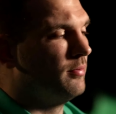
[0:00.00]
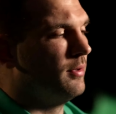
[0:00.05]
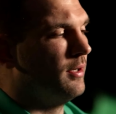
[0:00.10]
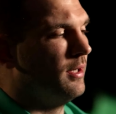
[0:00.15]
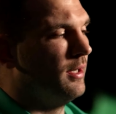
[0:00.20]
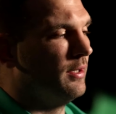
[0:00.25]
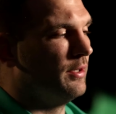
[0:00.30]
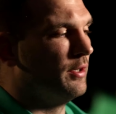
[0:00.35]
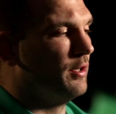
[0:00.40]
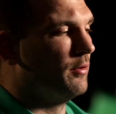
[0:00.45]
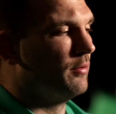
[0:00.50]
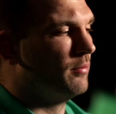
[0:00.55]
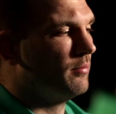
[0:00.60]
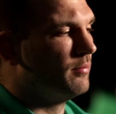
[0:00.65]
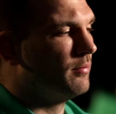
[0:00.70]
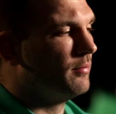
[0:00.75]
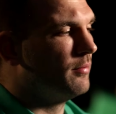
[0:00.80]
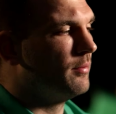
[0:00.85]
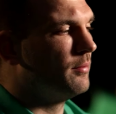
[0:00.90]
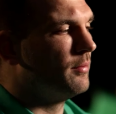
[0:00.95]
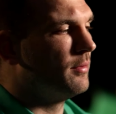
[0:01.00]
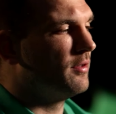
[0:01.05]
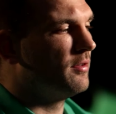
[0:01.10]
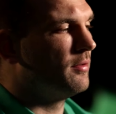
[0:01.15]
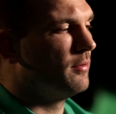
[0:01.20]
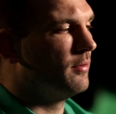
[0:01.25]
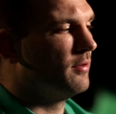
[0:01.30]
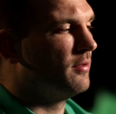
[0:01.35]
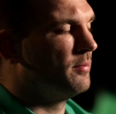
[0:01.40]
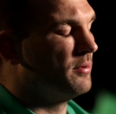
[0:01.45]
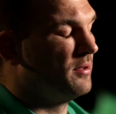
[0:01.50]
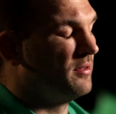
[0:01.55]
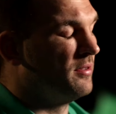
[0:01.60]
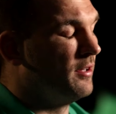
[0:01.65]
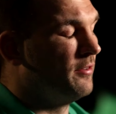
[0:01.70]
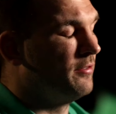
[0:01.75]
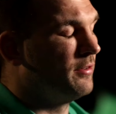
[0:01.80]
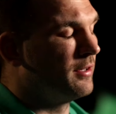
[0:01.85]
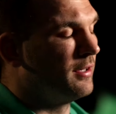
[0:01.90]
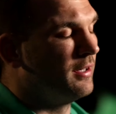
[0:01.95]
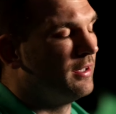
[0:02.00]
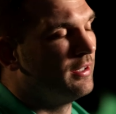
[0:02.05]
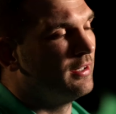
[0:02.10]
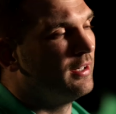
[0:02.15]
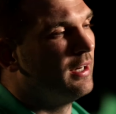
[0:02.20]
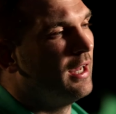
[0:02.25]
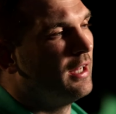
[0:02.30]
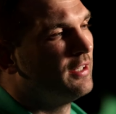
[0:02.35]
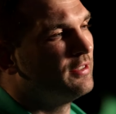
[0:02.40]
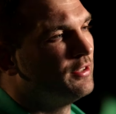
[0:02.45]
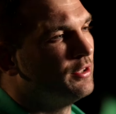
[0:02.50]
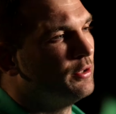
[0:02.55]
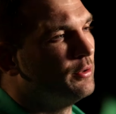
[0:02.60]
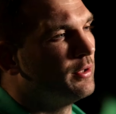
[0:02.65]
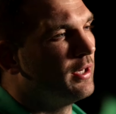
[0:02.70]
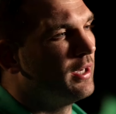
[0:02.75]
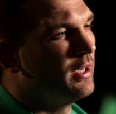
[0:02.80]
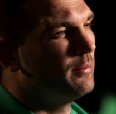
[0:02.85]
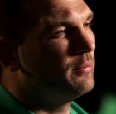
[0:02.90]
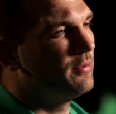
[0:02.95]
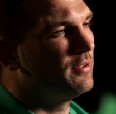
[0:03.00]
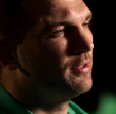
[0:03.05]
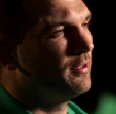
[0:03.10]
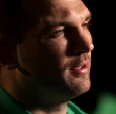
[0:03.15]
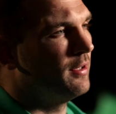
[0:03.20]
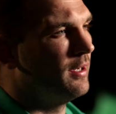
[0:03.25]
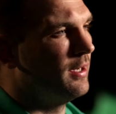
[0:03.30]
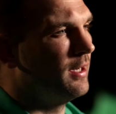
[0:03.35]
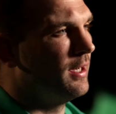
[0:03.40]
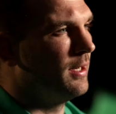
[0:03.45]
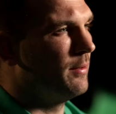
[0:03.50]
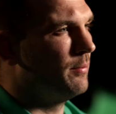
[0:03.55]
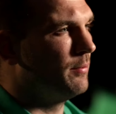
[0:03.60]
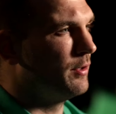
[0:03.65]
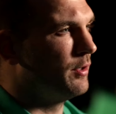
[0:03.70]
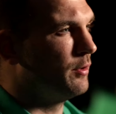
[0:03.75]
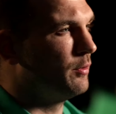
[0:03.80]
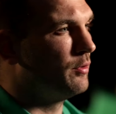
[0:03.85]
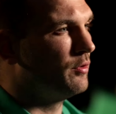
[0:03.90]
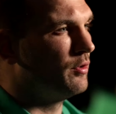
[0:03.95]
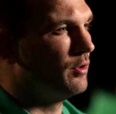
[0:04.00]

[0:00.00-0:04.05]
uh, you know, specifically in the last two games. Um, you know, he's